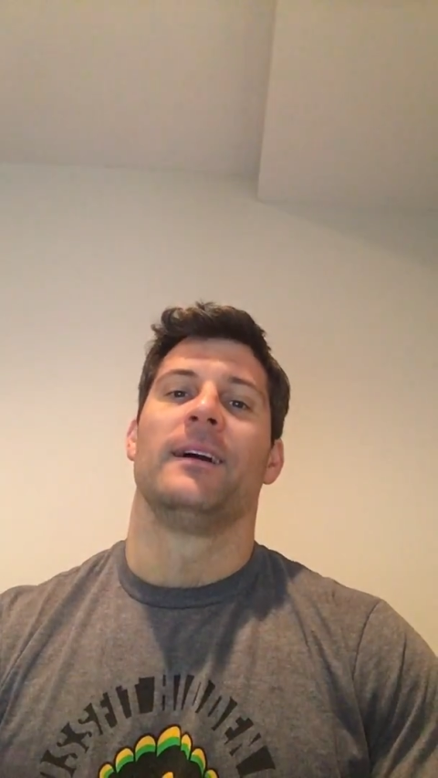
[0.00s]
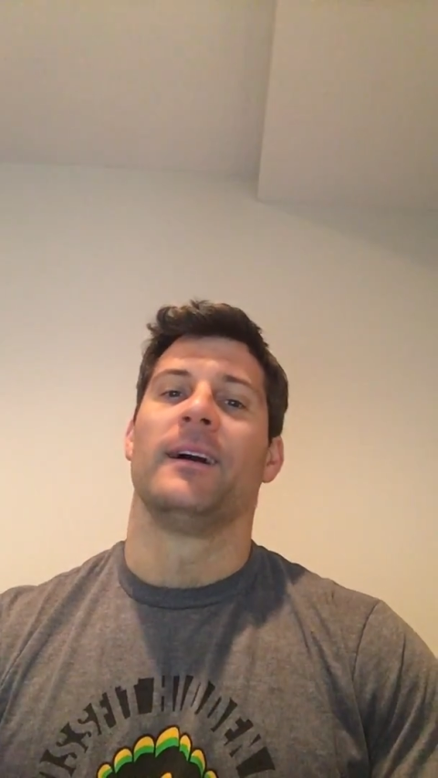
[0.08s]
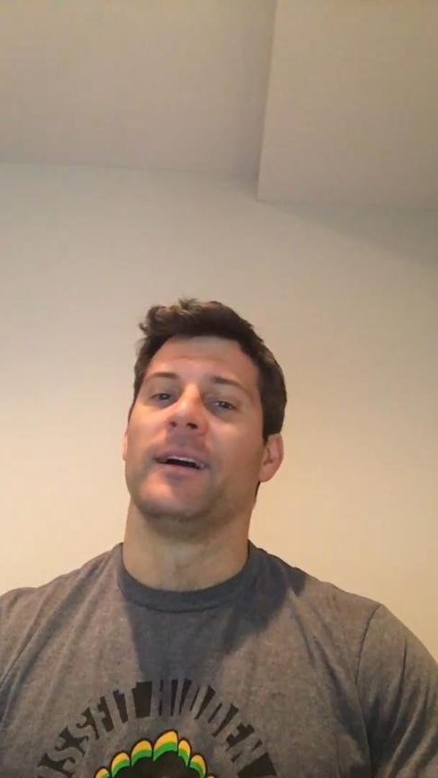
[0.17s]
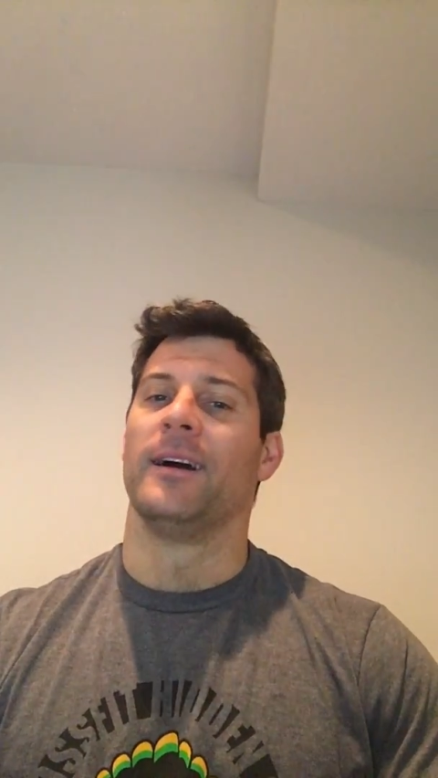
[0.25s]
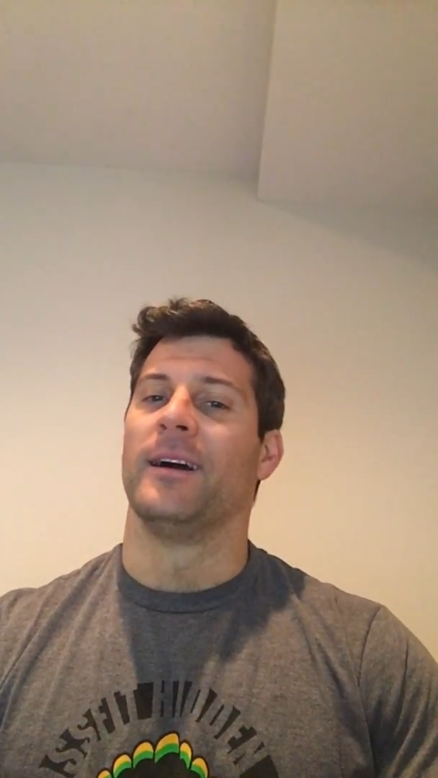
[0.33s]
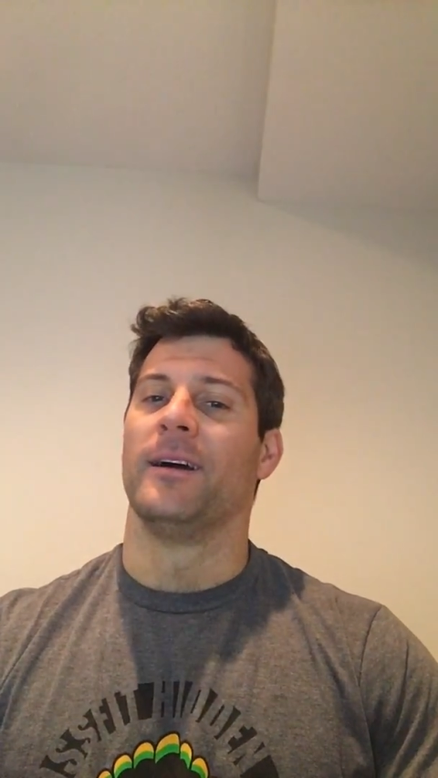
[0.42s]

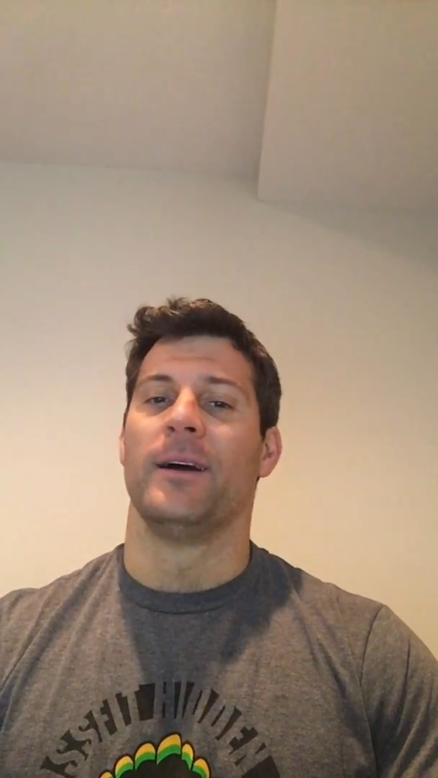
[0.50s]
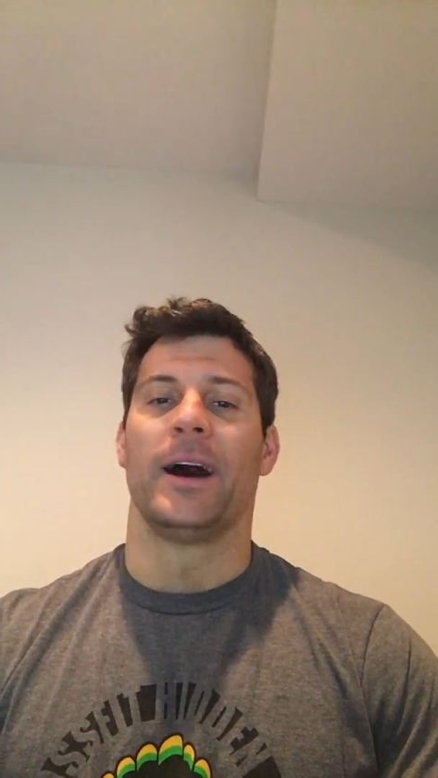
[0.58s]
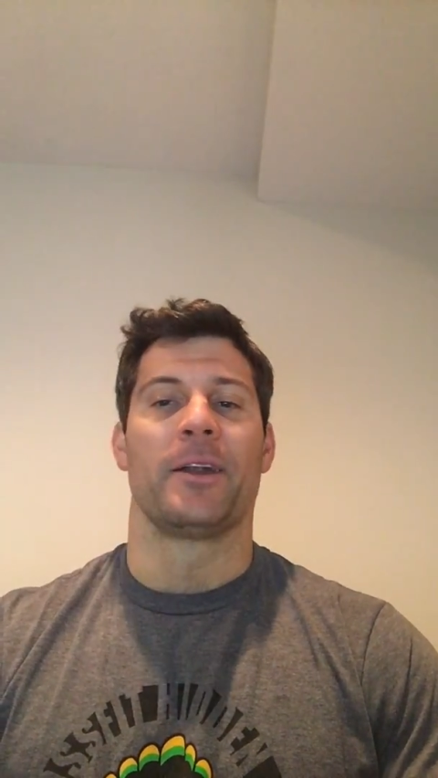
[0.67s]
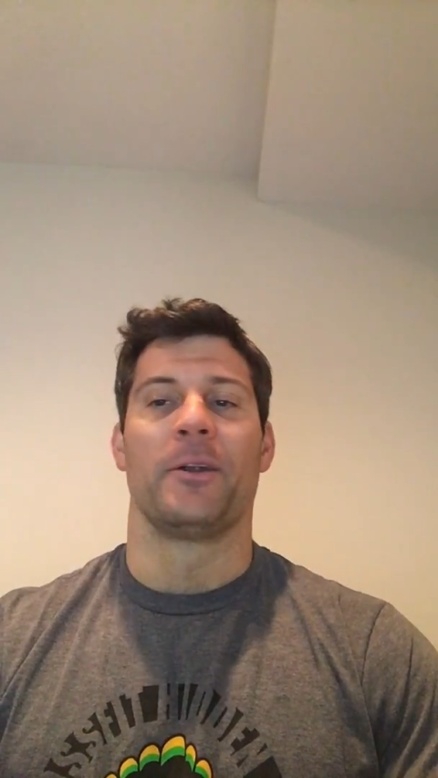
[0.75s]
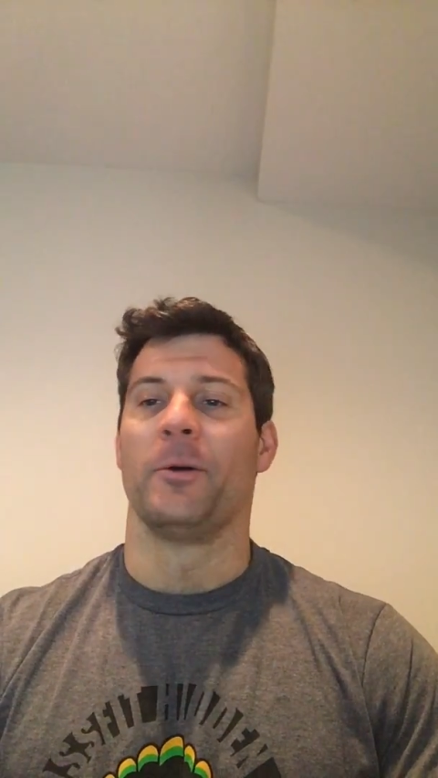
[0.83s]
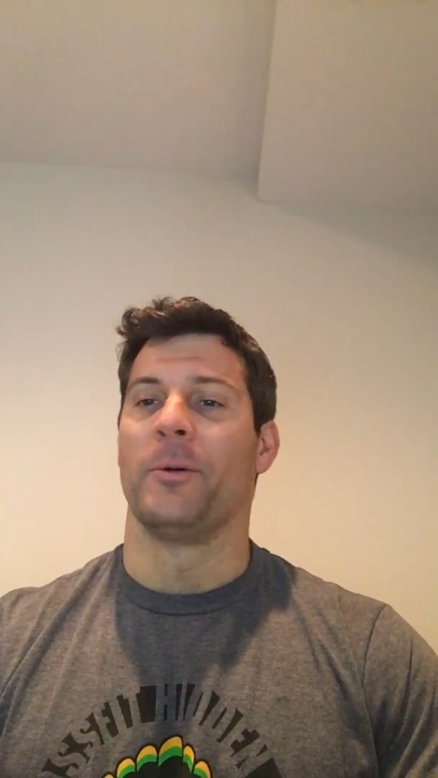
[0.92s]

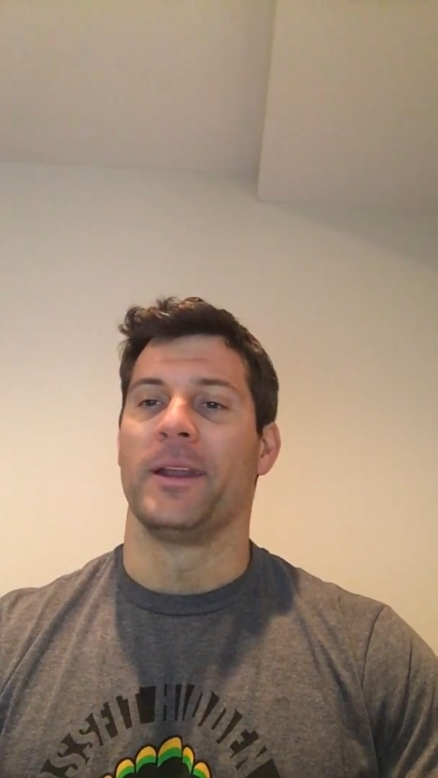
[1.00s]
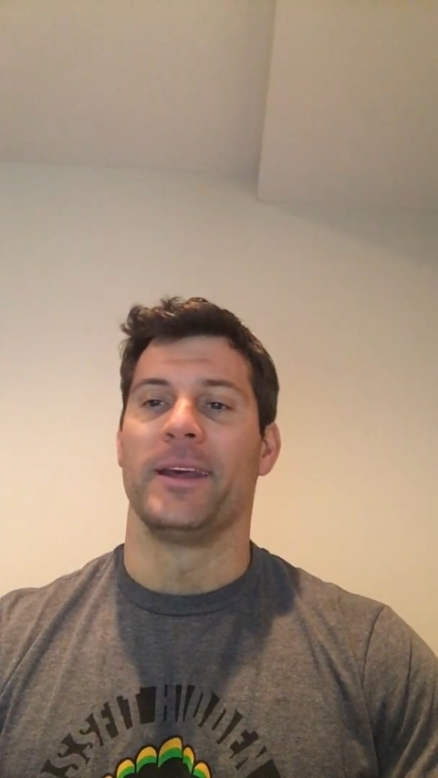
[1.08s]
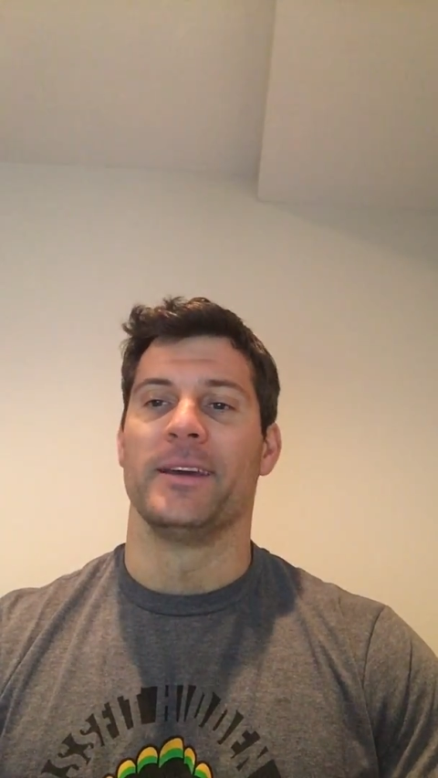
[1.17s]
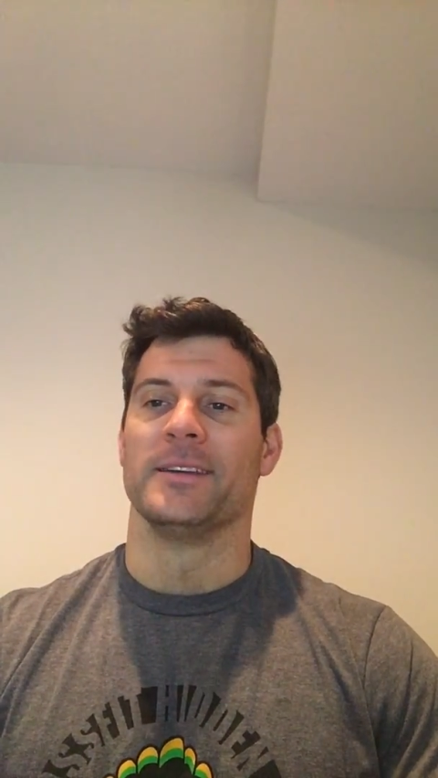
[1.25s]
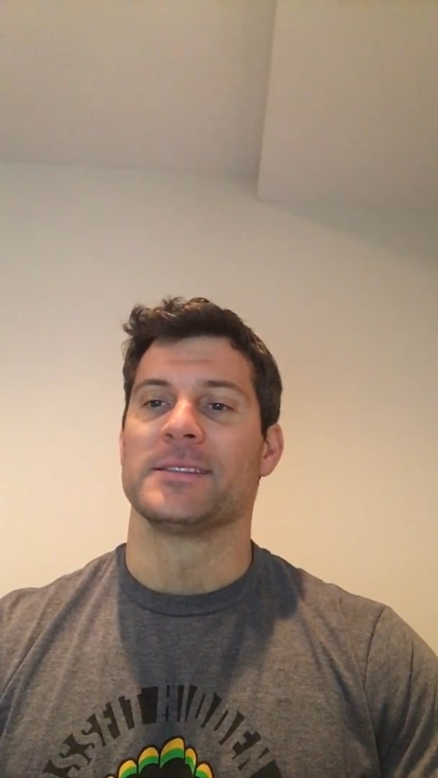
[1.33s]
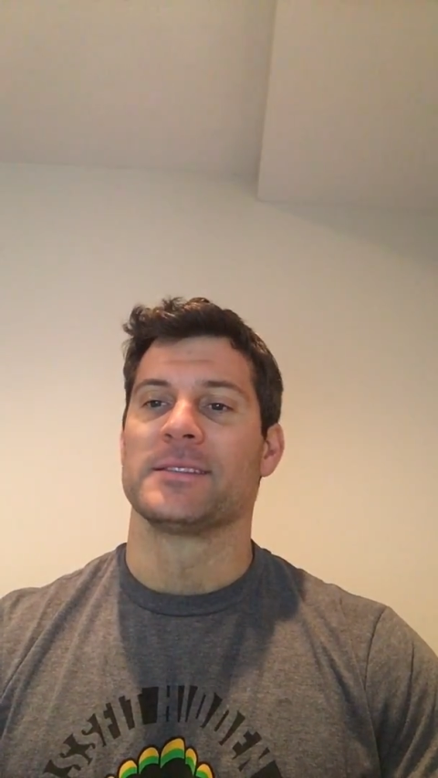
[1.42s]
I don't know what
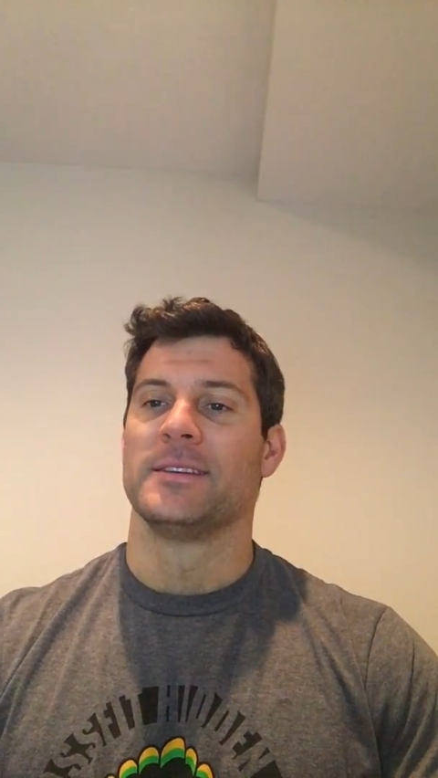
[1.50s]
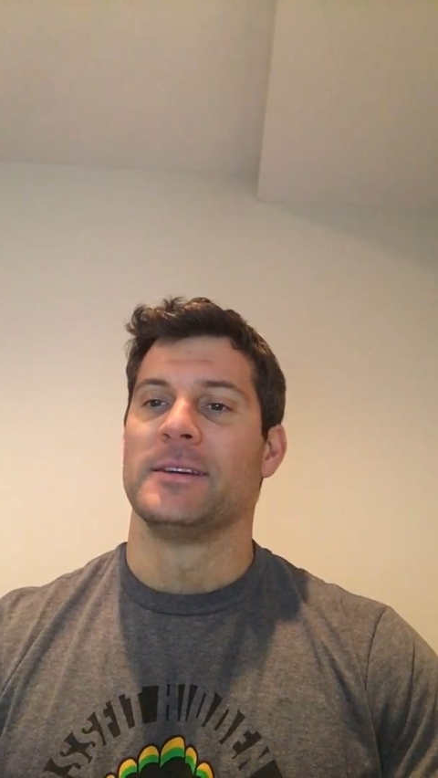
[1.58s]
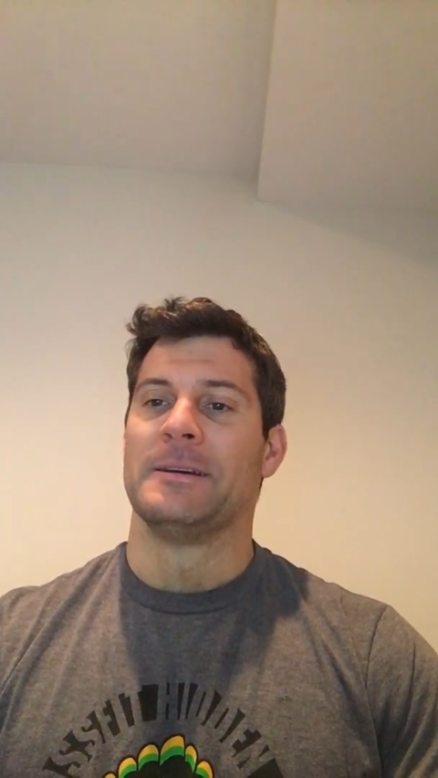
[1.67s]
is.